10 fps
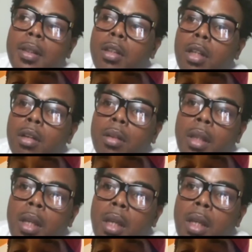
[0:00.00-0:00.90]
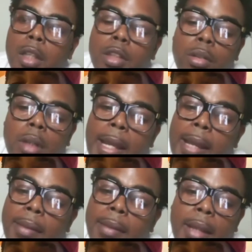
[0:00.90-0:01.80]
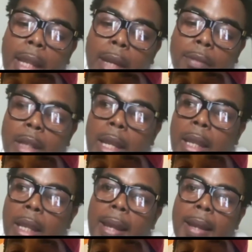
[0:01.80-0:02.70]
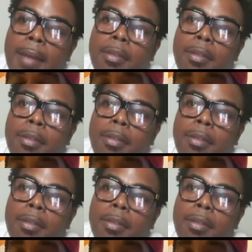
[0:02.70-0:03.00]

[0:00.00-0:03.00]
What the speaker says: you know, utilize in their everyday lives,